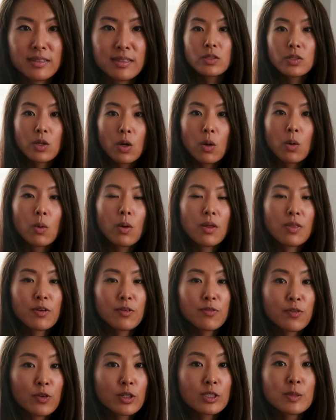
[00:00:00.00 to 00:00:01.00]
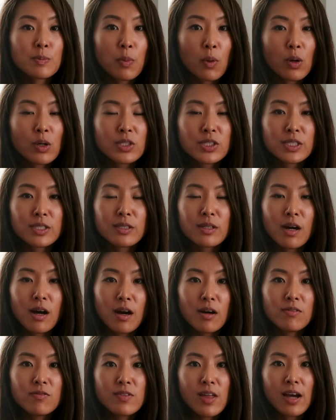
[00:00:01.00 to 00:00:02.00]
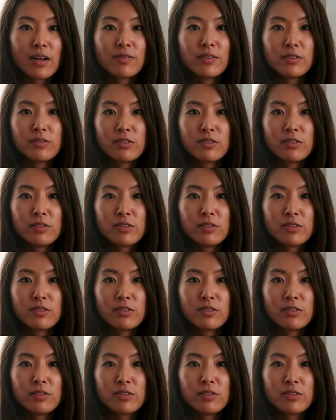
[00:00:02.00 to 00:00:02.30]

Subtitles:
So the first portion of that